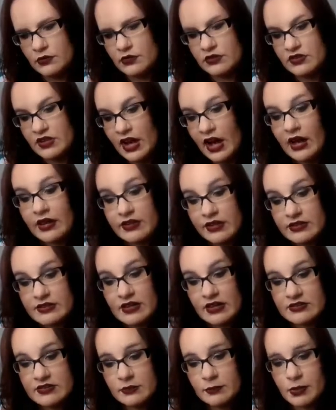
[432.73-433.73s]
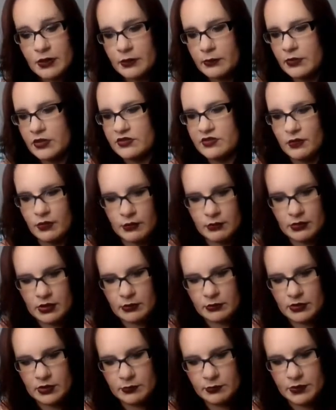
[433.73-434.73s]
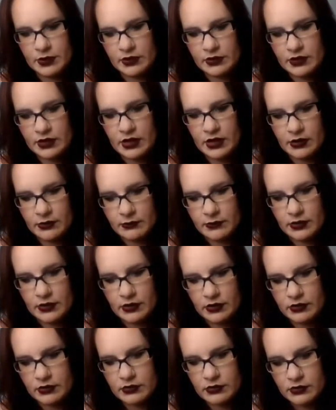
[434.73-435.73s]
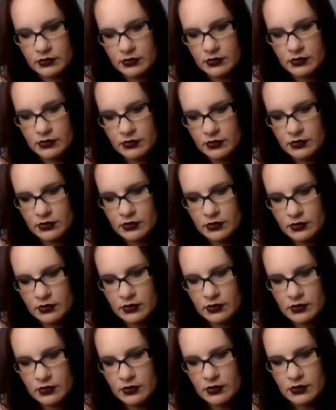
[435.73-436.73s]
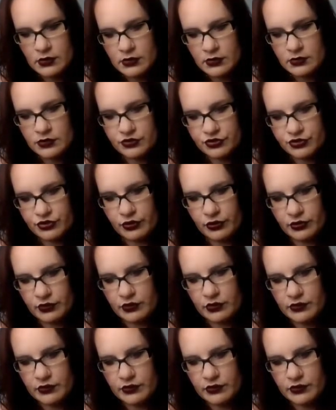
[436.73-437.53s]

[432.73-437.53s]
so it's got, it's got some pigment to it, but I'm gonna build it up here. To show you